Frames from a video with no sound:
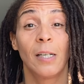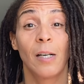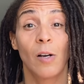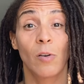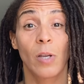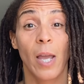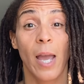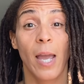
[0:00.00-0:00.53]

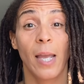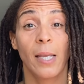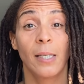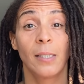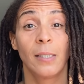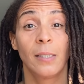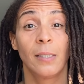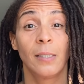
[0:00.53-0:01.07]
Okay?
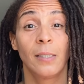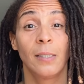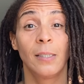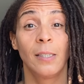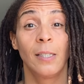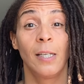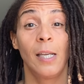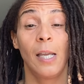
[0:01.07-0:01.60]

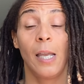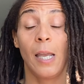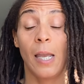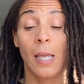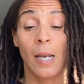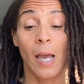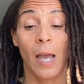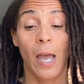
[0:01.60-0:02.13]

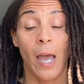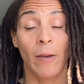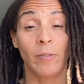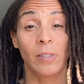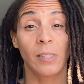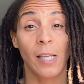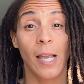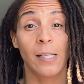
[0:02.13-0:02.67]
And I have
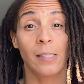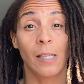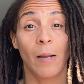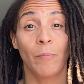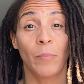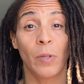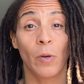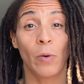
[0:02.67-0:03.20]
to say
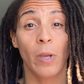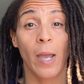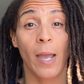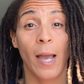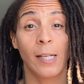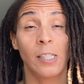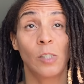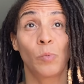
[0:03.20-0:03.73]
something,
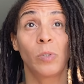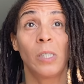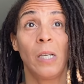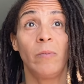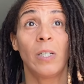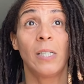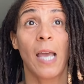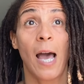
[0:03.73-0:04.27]
okay? I just
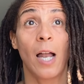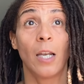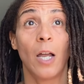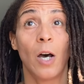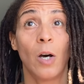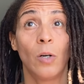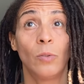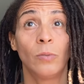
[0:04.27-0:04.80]
received a
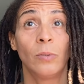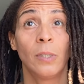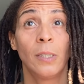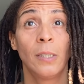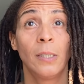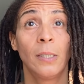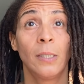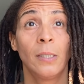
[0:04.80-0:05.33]
download
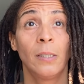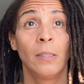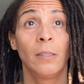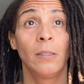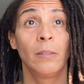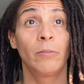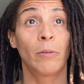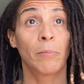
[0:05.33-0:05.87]

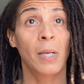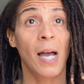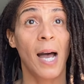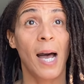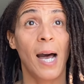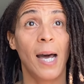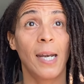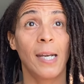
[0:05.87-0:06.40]
from
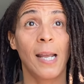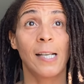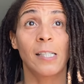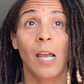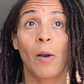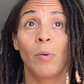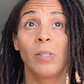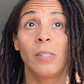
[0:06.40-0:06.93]
God. And as
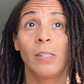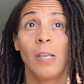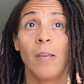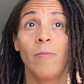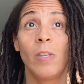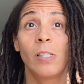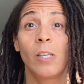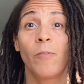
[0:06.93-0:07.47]
I
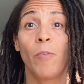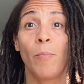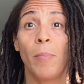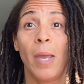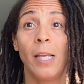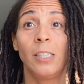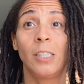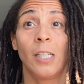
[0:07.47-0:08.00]
receive this
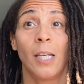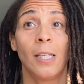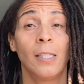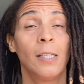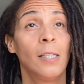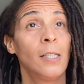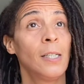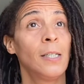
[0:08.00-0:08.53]

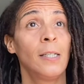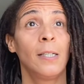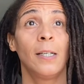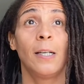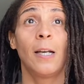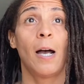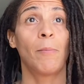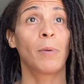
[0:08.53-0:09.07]
information,
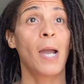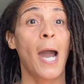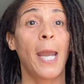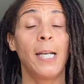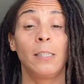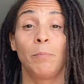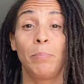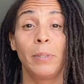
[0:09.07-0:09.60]
I'm
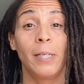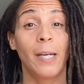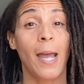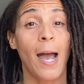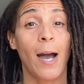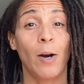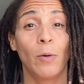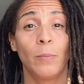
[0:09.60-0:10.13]
guided to put it
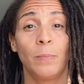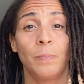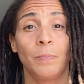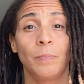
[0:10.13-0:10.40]
out.